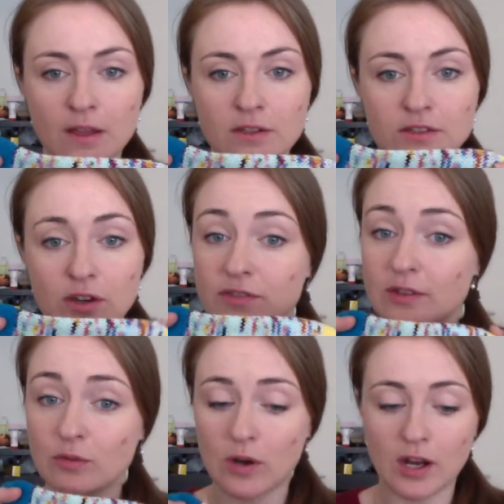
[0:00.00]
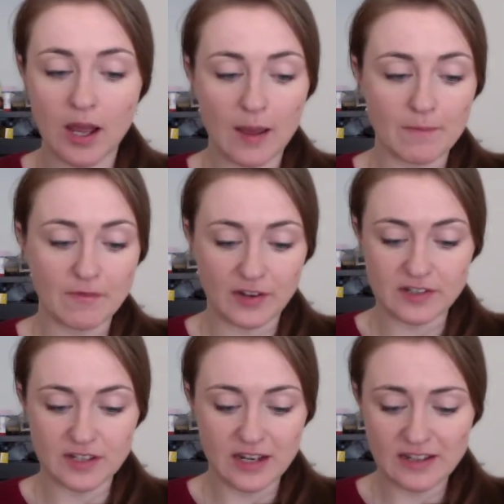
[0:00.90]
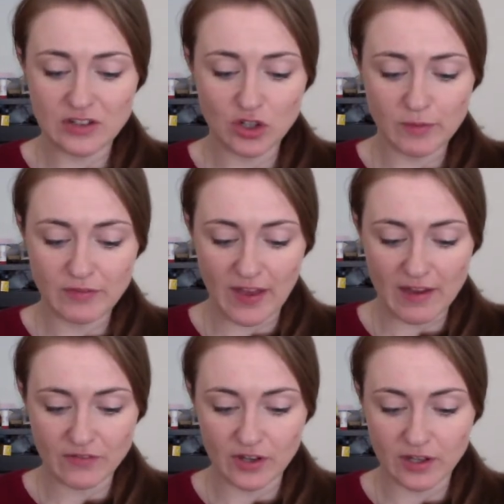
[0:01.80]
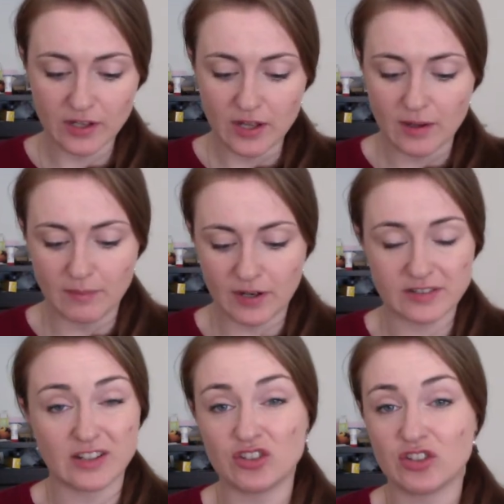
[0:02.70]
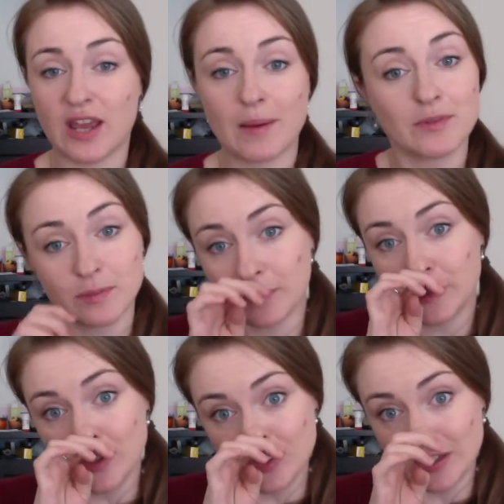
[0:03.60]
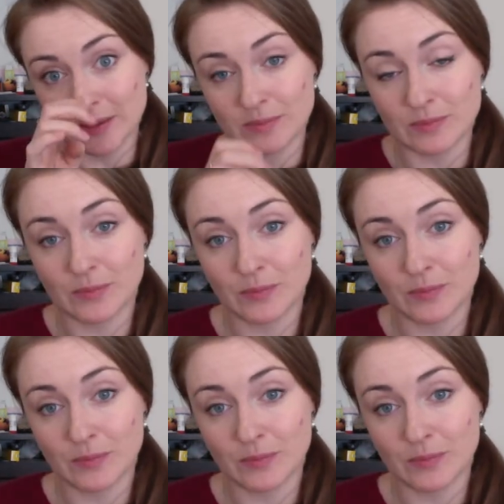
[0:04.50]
So these were fun to knit. It took me forever because I just kept using them